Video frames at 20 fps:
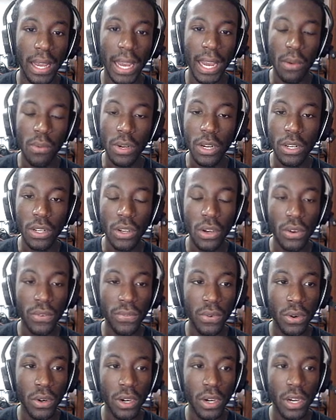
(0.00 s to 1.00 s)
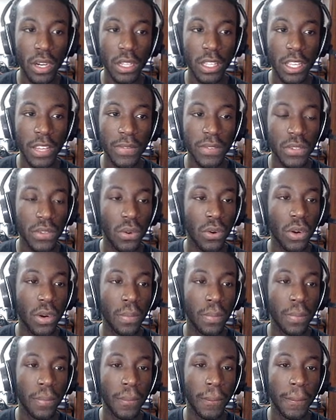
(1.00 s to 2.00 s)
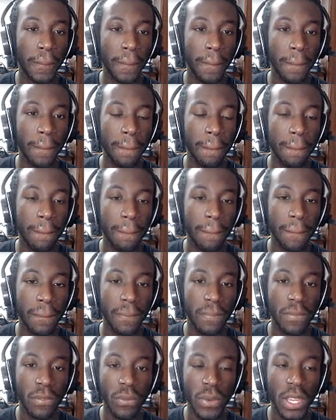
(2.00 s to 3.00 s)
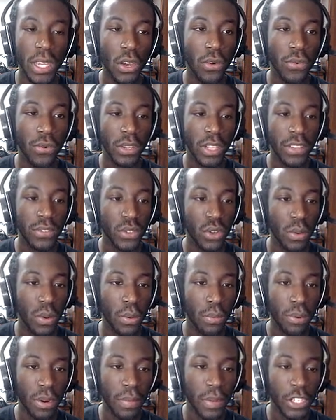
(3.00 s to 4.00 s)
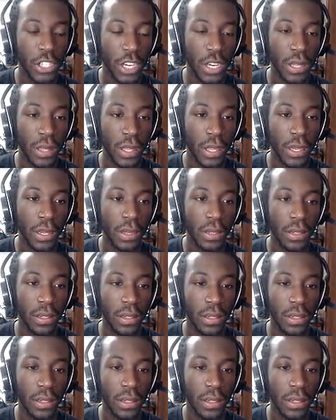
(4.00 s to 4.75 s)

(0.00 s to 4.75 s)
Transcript: wanna go for a Leaf Storm. We can go for a Leaf Storm on pretty much anything.